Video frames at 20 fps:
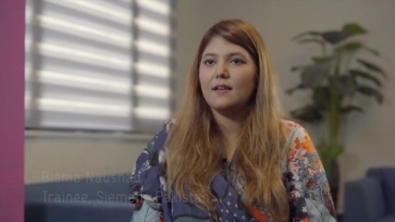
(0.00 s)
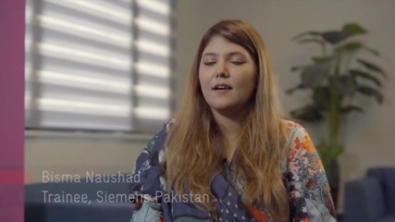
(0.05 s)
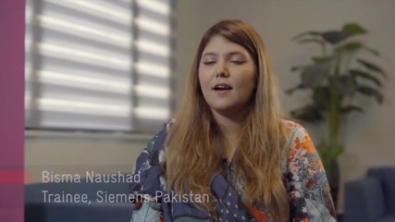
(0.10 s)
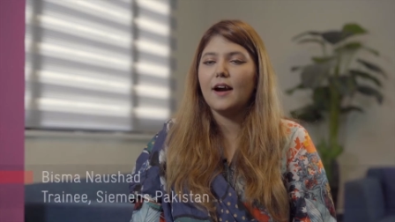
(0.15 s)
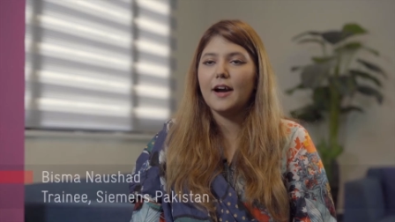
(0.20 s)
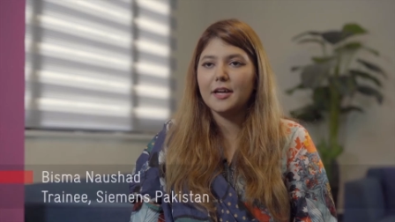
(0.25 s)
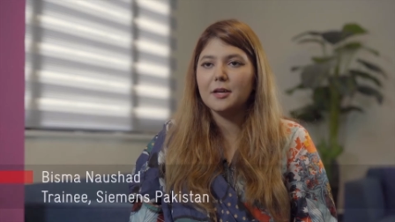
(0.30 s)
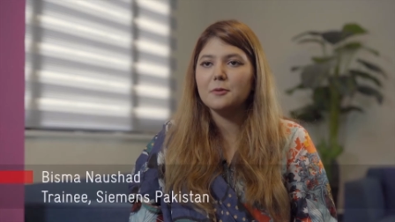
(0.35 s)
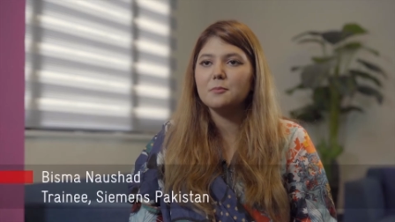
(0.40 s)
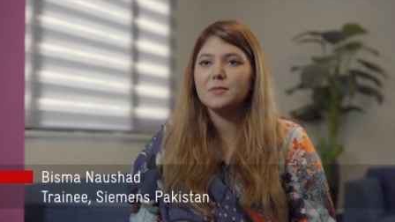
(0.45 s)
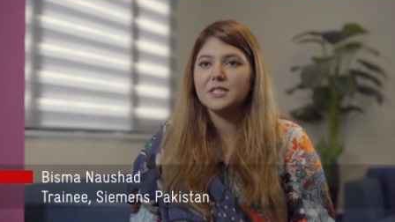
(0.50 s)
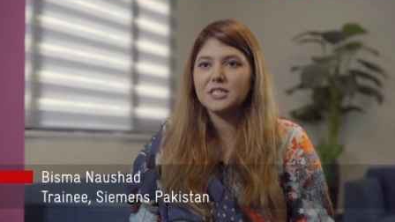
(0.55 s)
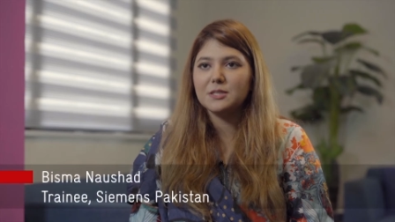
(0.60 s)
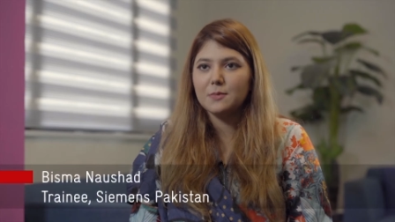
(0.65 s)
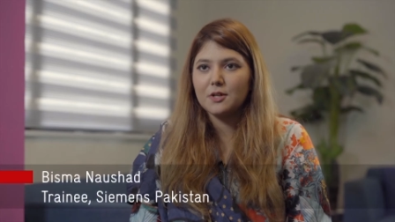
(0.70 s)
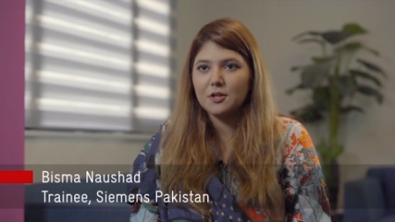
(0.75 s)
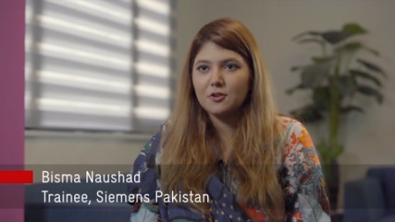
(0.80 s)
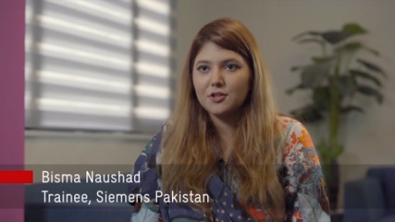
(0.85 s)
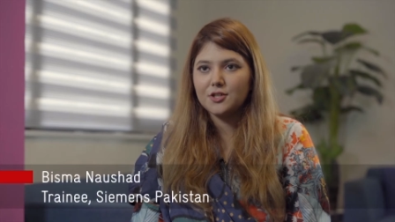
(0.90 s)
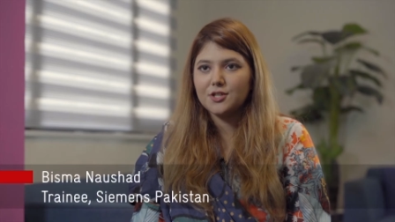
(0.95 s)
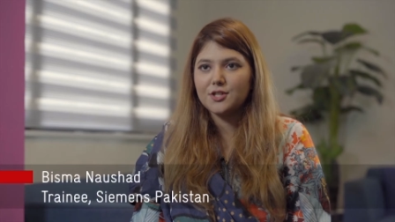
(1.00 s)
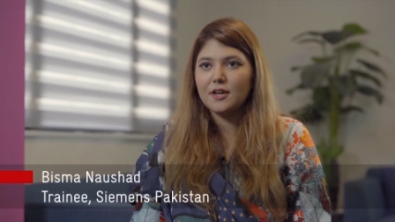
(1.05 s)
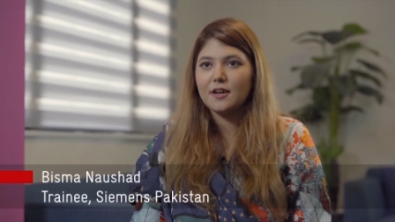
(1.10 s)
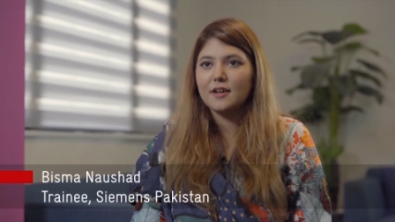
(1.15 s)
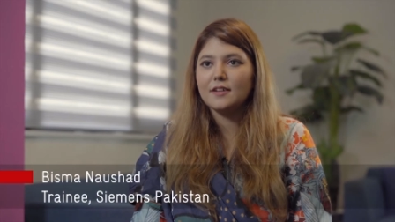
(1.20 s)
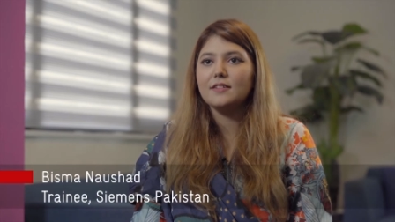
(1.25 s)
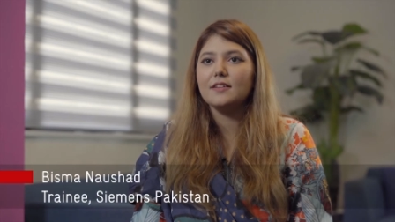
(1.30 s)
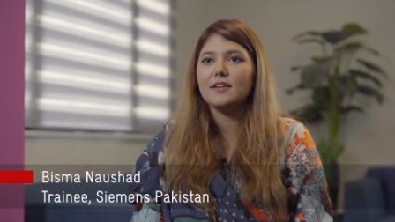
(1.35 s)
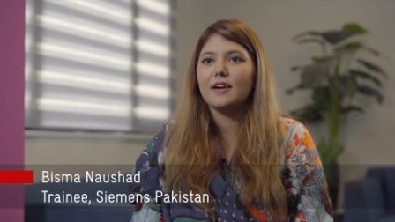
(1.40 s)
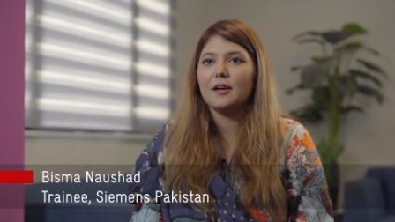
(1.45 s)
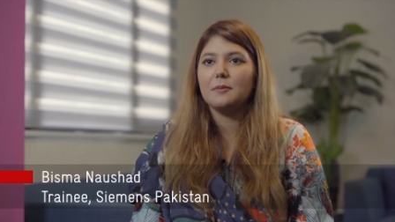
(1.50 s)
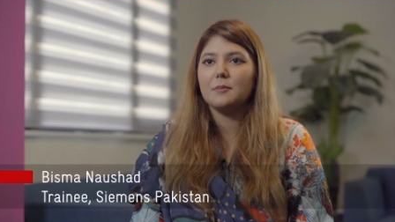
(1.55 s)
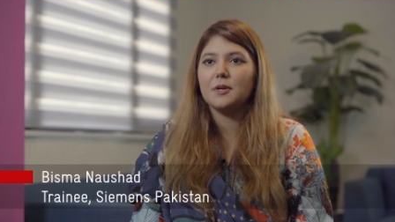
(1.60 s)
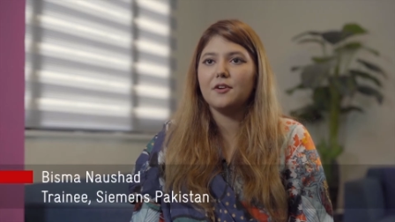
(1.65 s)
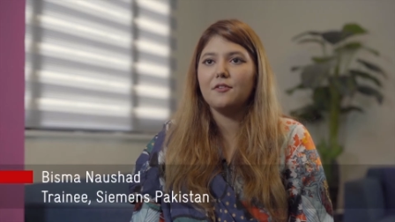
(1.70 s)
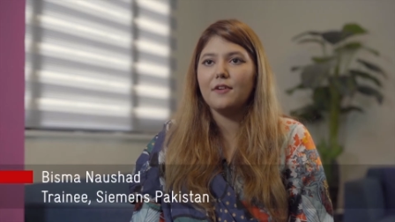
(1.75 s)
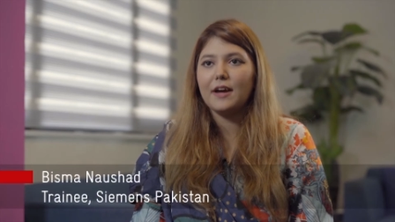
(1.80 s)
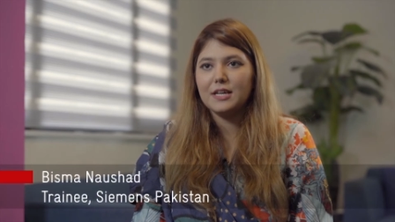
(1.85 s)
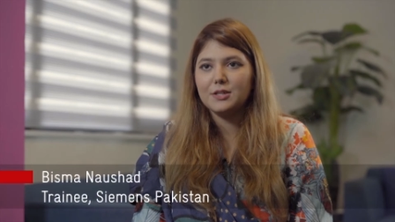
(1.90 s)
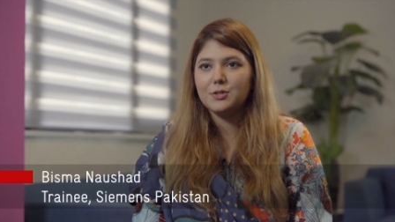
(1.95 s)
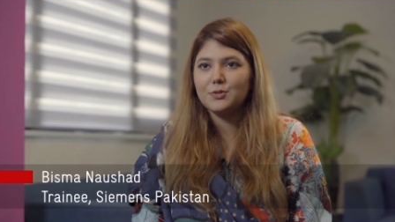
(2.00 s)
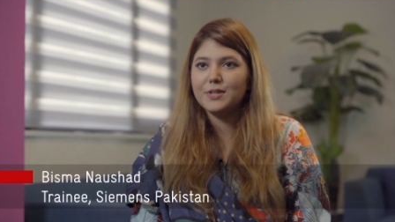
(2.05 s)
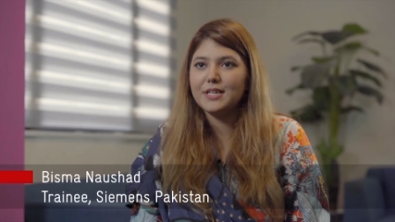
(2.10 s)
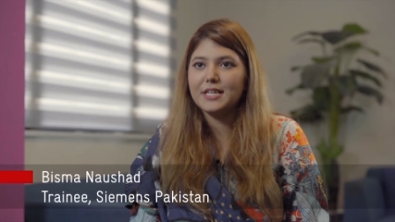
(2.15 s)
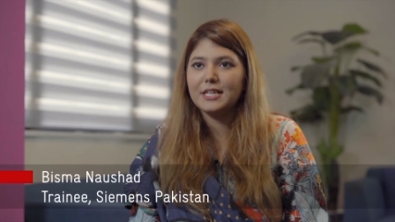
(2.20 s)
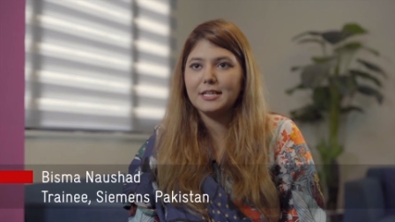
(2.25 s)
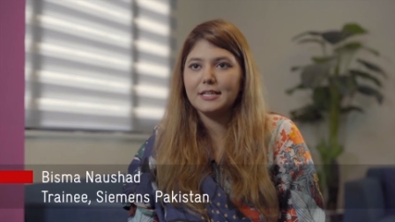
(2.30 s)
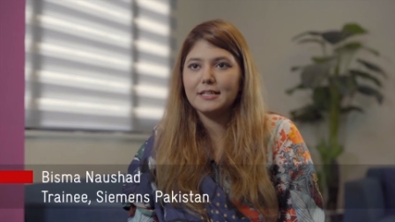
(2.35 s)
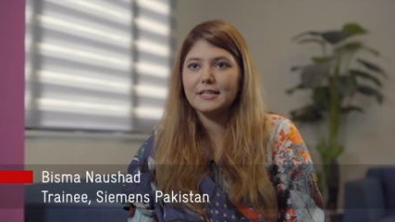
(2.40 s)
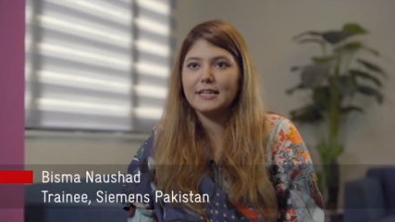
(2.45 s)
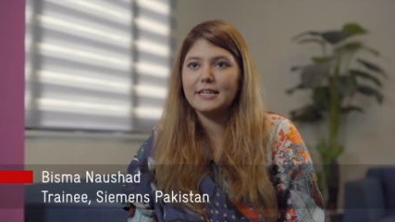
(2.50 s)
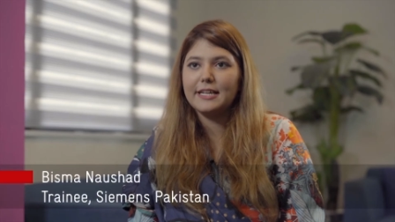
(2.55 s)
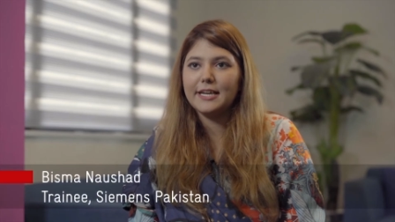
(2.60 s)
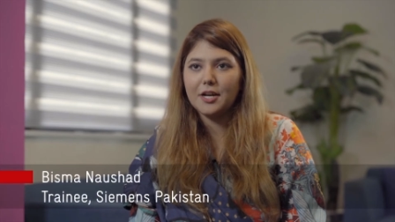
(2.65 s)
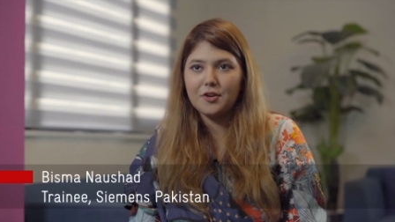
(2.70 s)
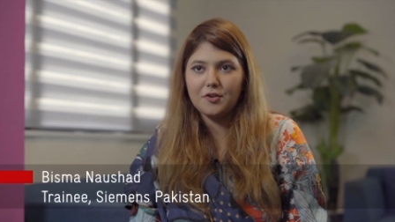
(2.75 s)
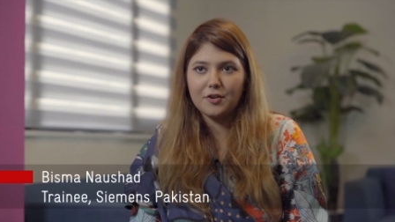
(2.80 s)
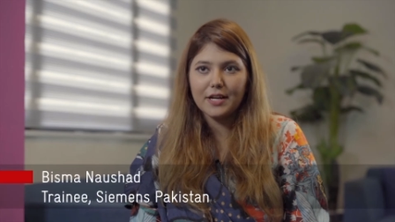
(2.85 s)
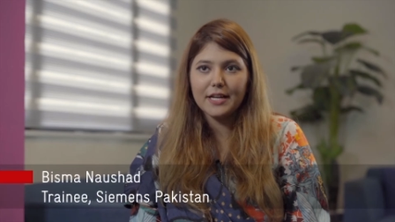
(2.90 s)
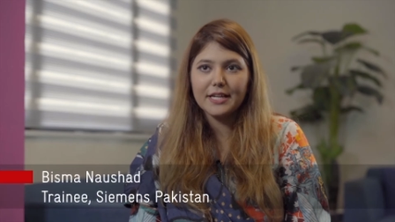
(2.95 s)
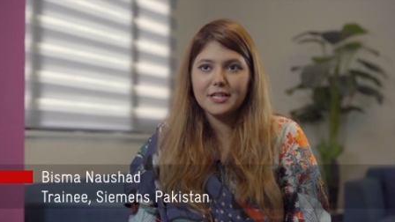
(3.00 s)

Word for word: I am Bisman Oshad. I'm a graduate in electrical